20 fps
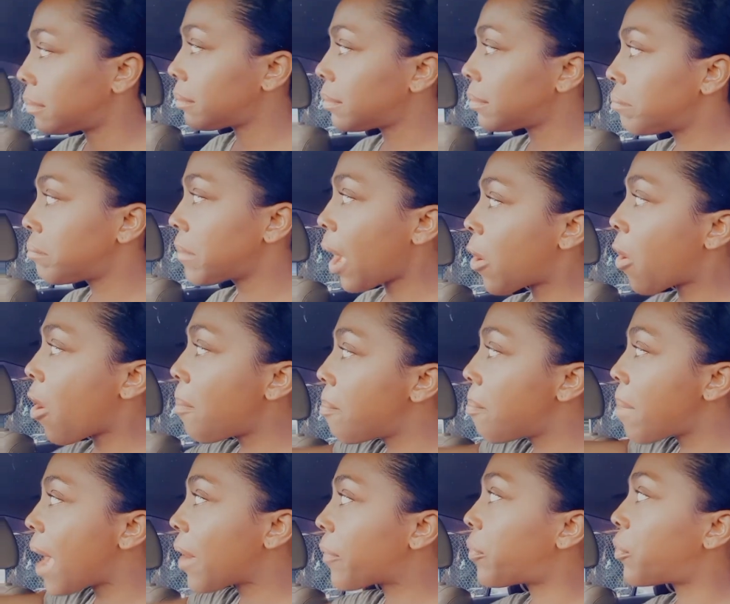Now come
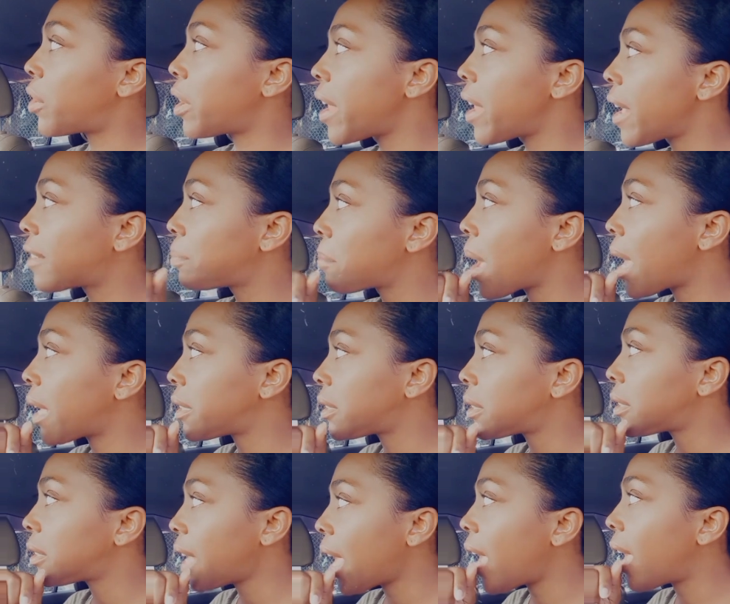back for the next
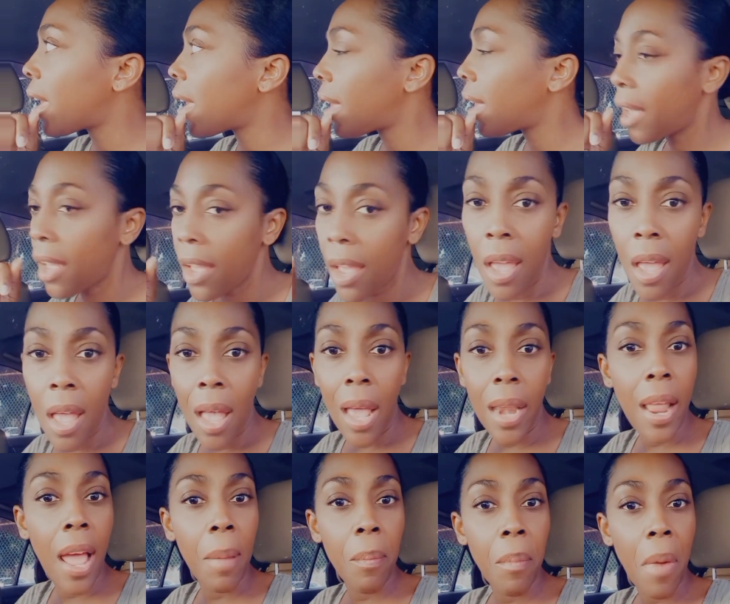match, yeah.
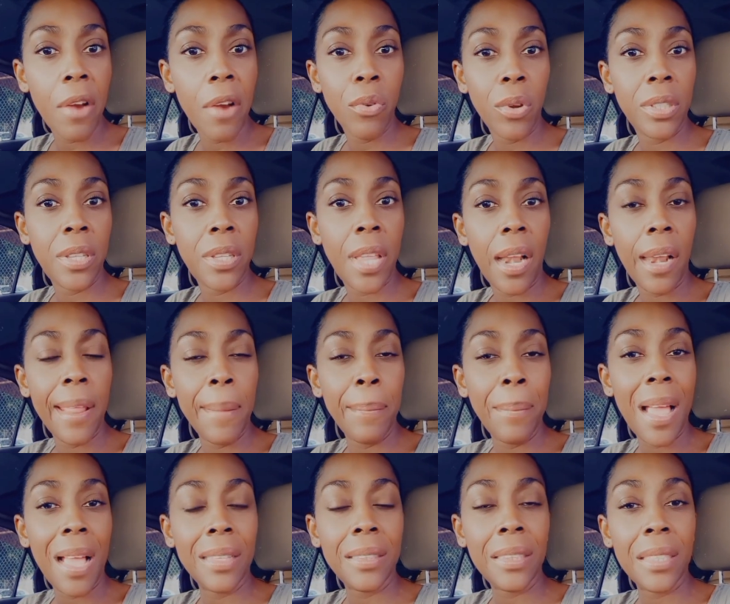And that Munro tell them
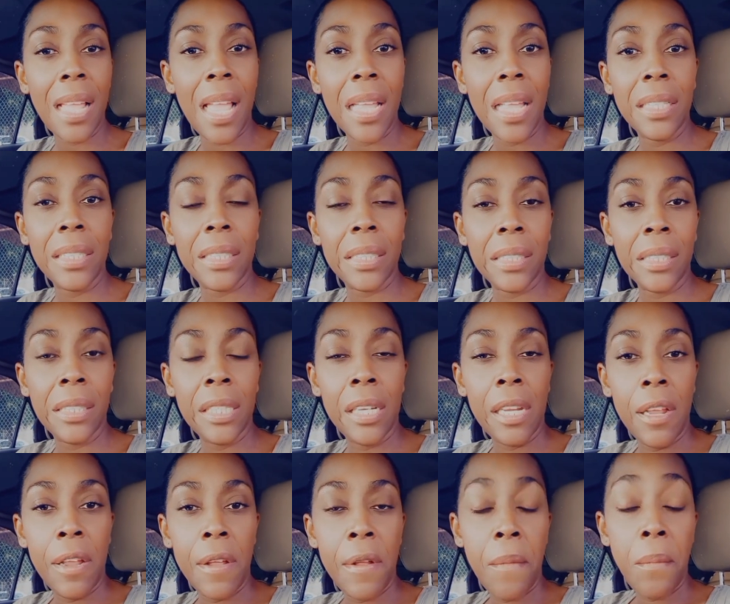last night.
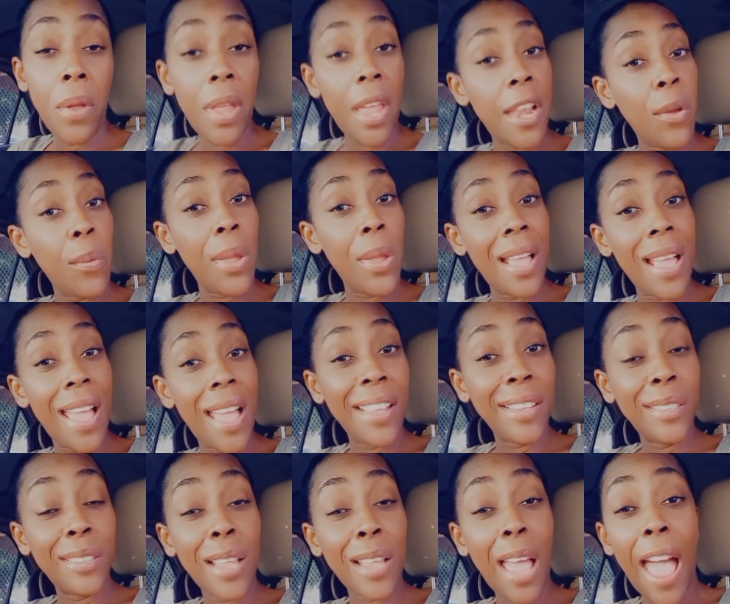But anyway,
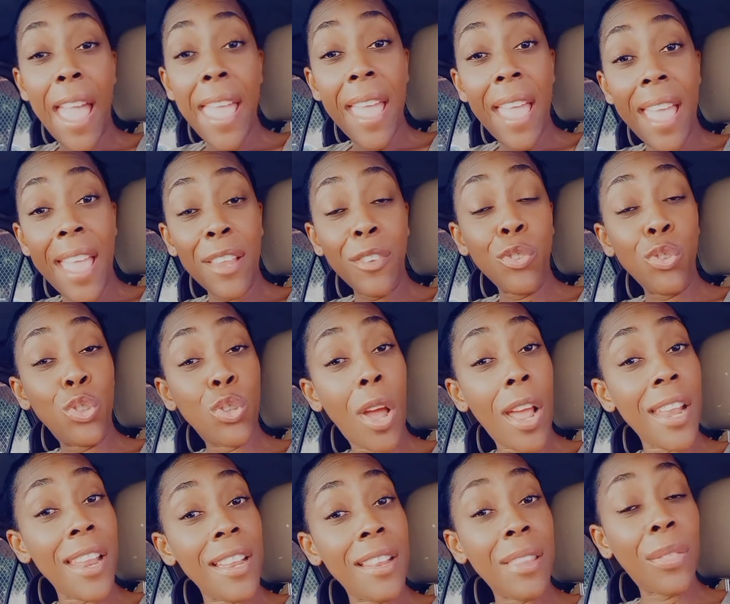guys, I
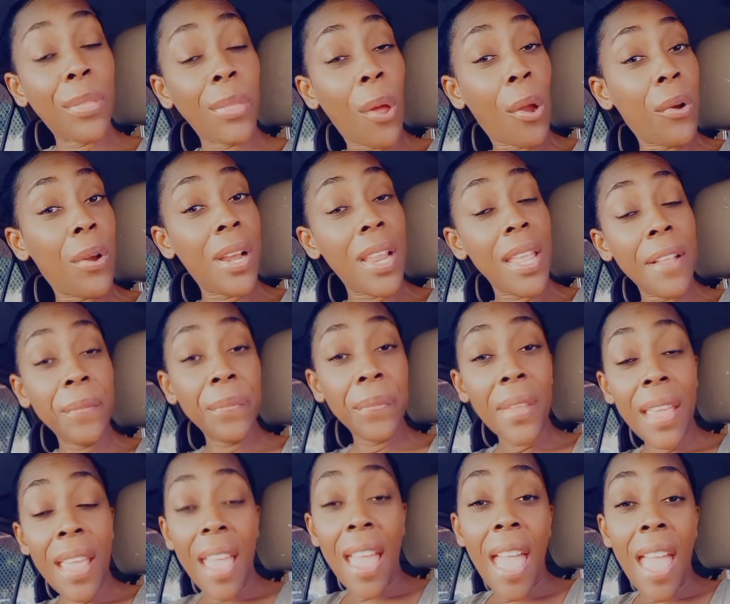enjoyed it thoroughly.
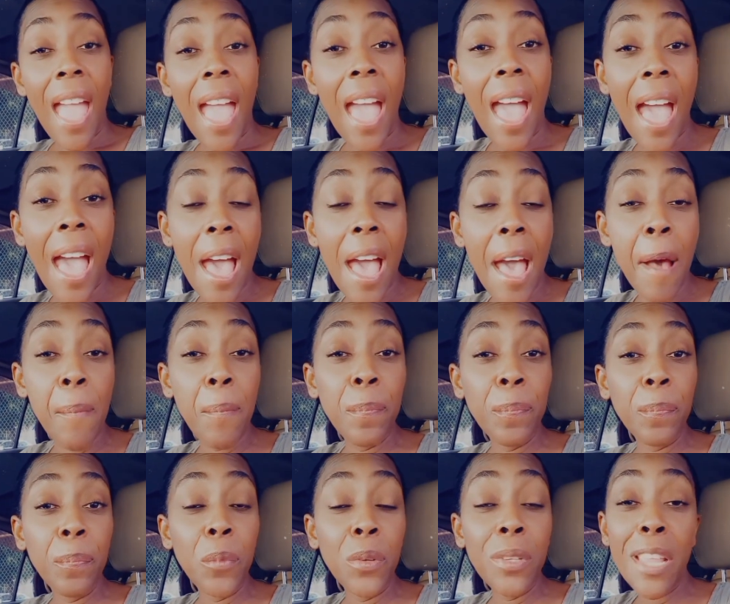
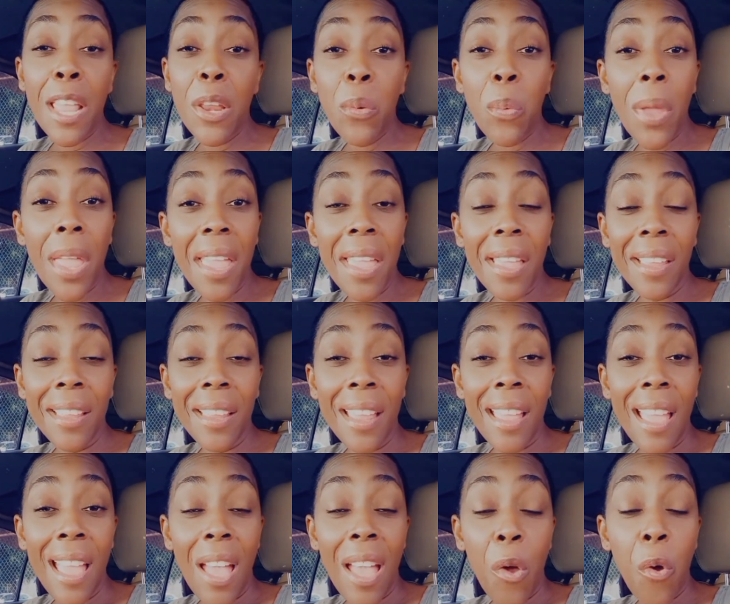But anyway,
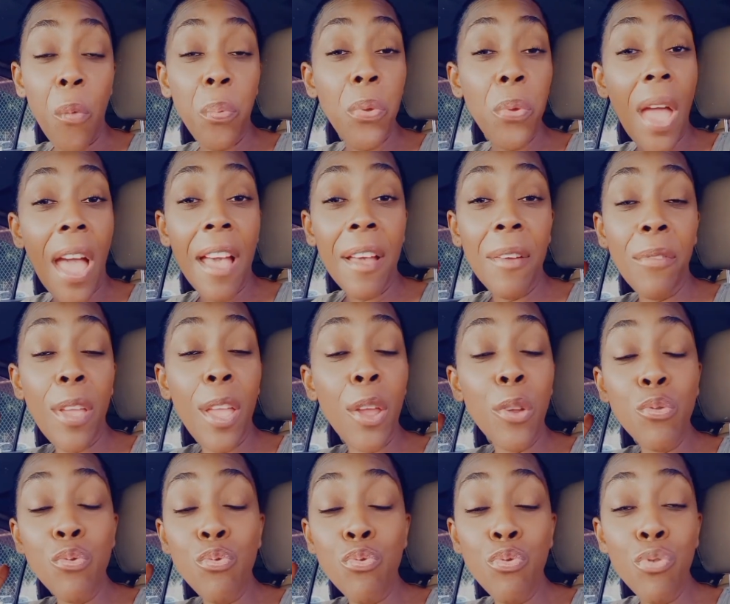hope you have
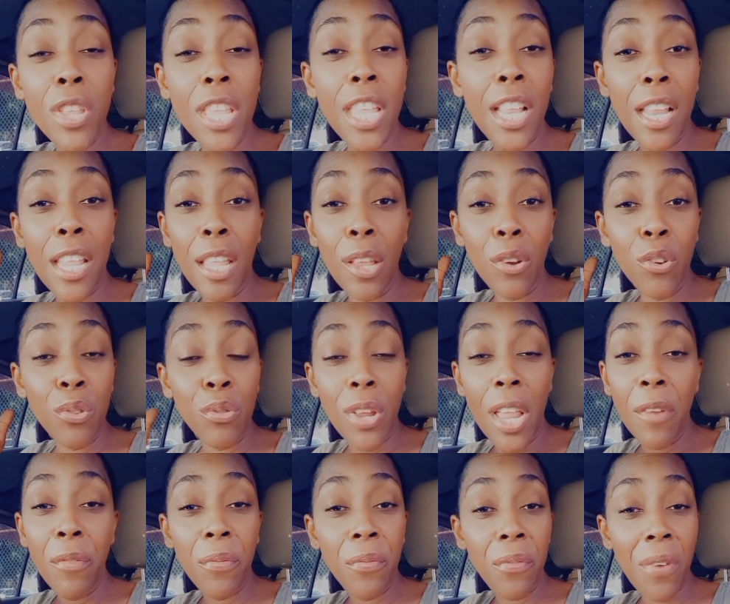a really
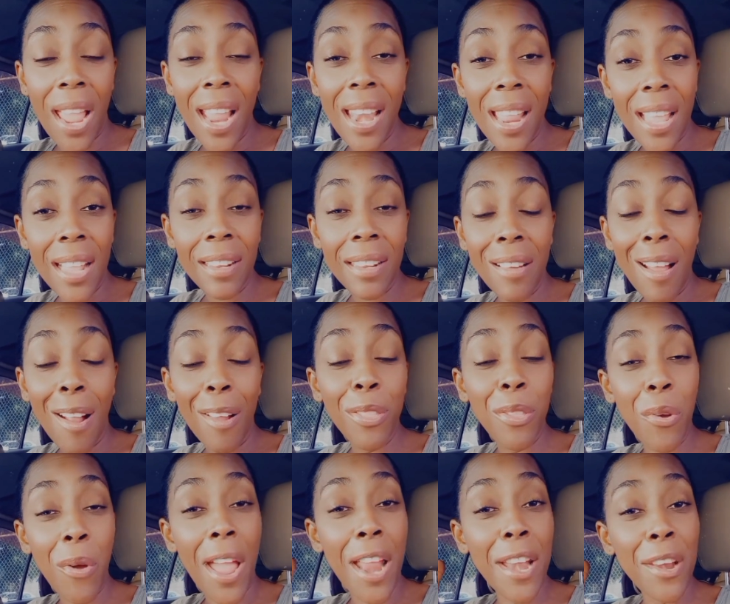great Friday.
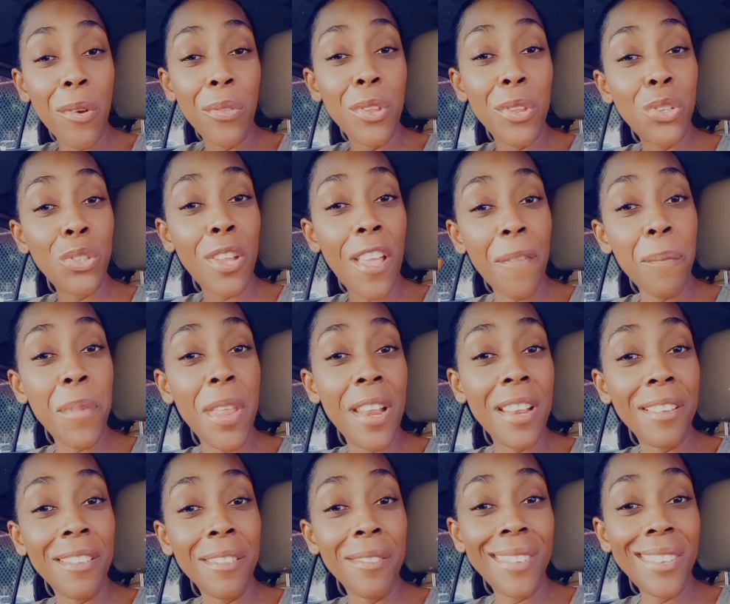Although I know this should have
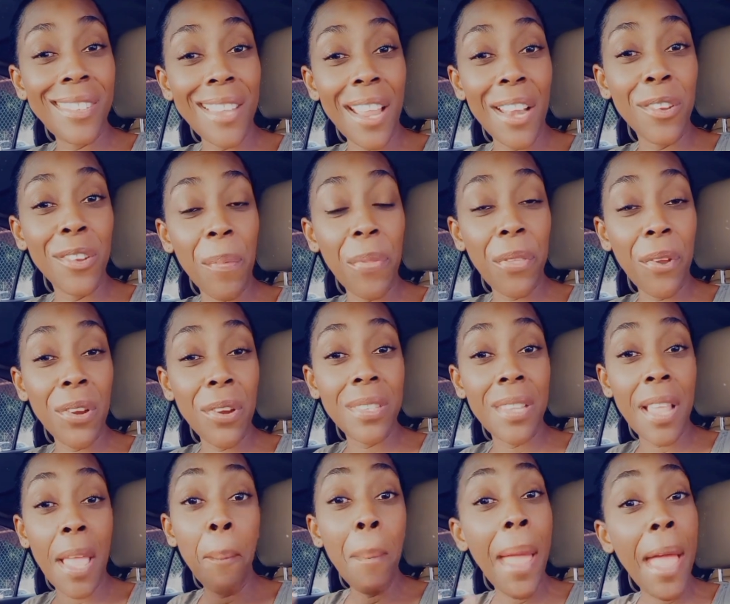been sent up
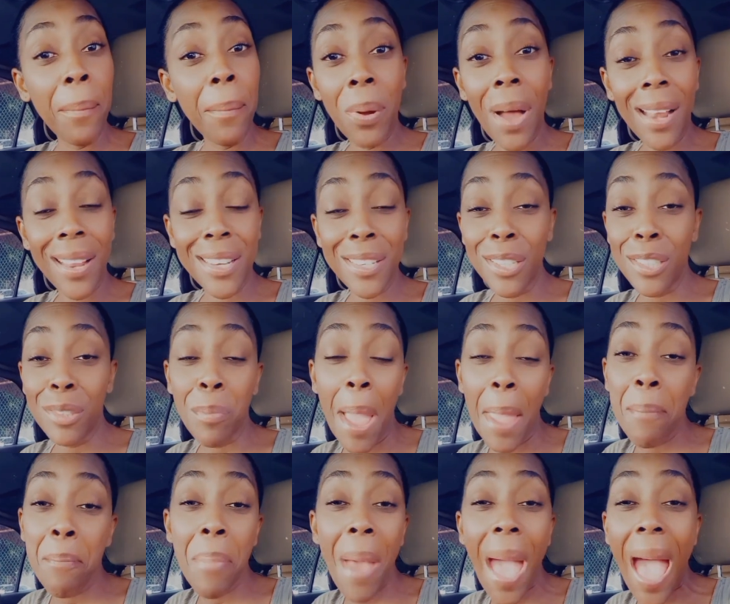Thursday. My apologies,
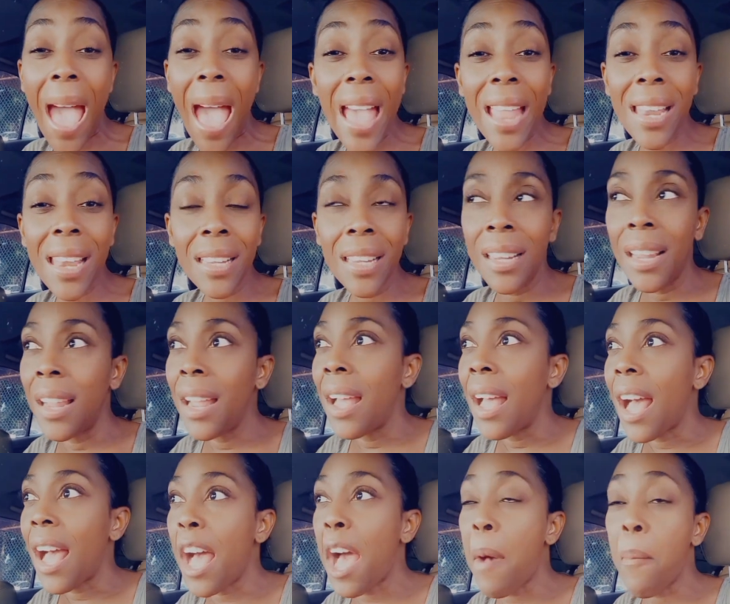my bad.
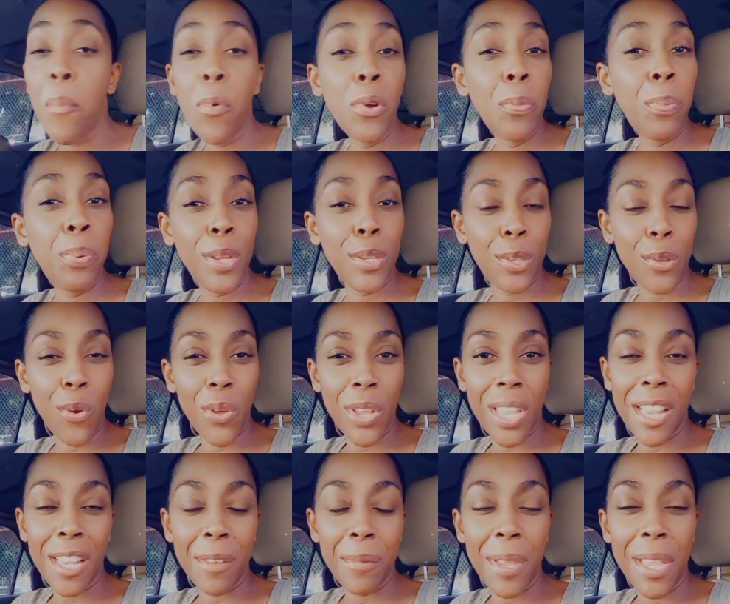But please don't
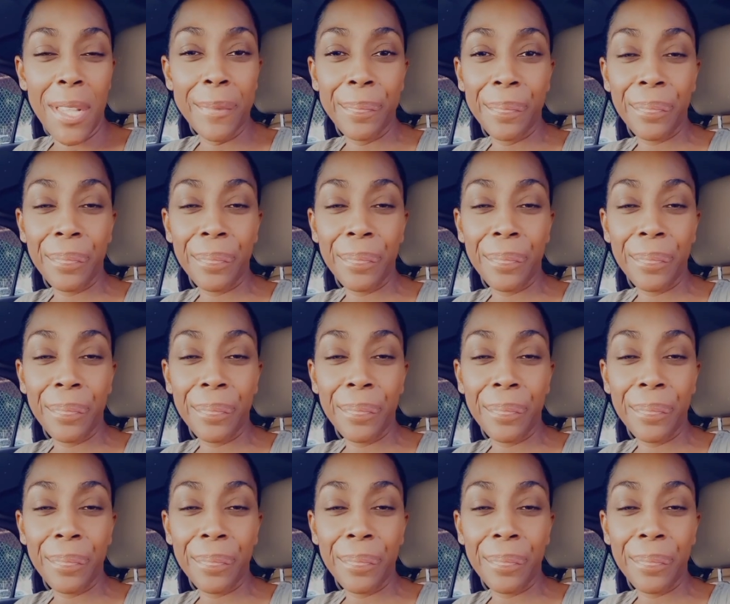kill me.